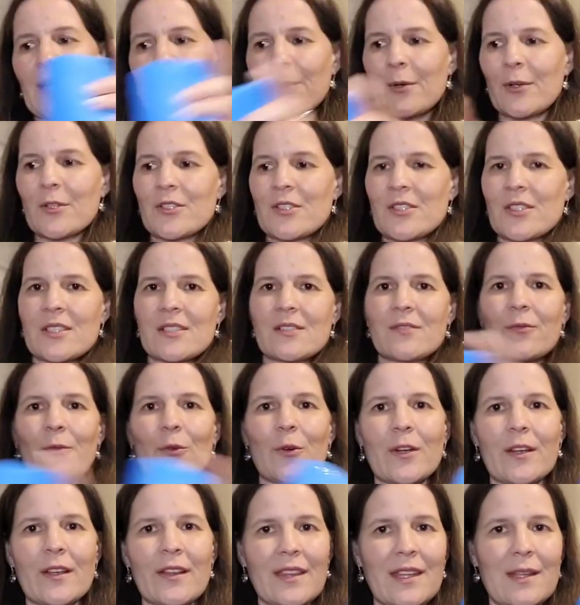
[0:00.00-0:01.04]
I purchased
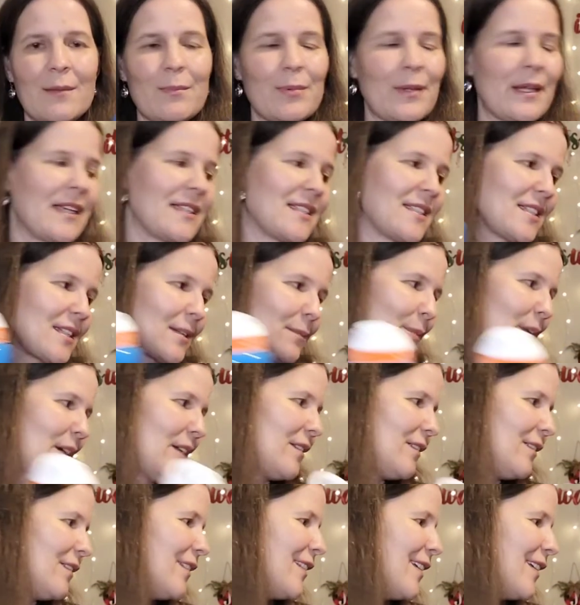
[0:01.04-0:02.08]
for the plastic
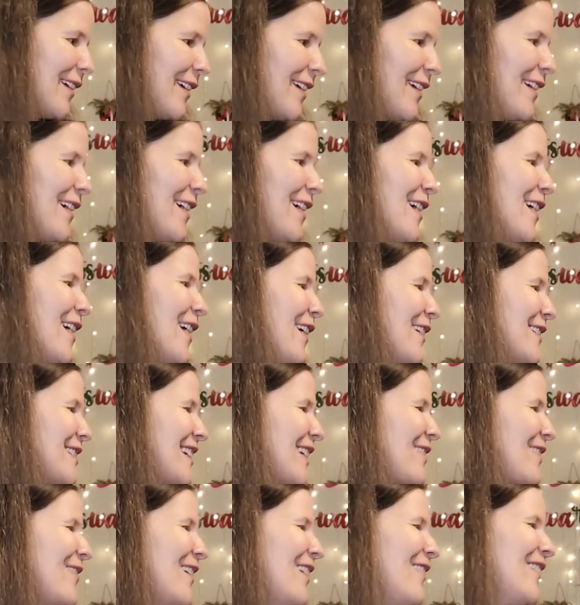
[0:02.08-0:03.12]
bottle. I was
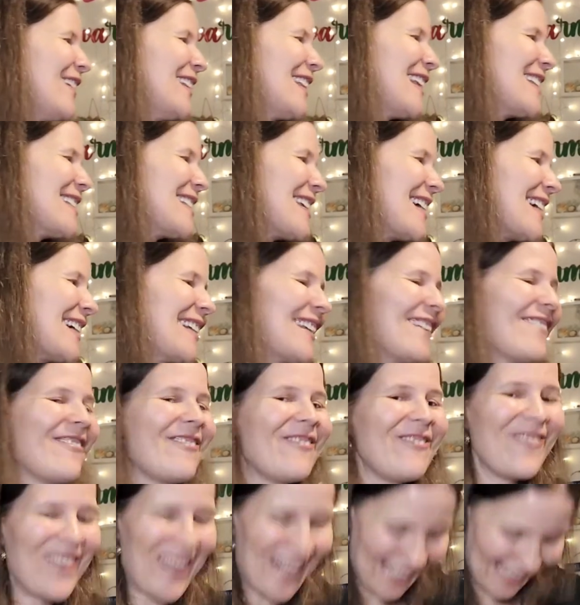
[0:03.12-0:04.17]
like, wait a minute, that's not going to
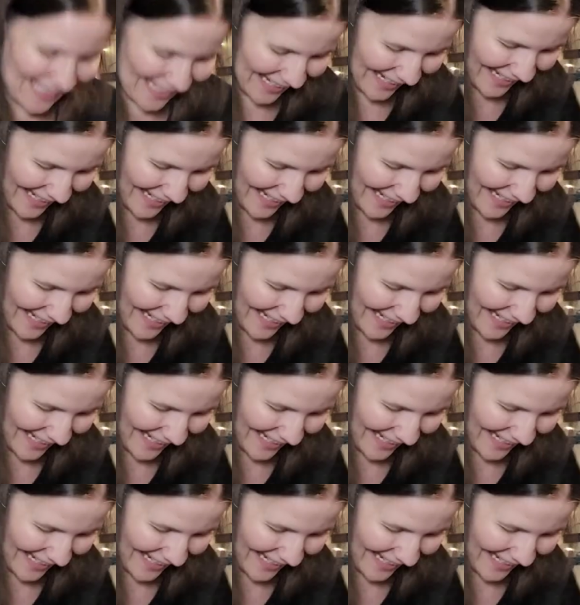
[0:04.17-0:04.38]
fit.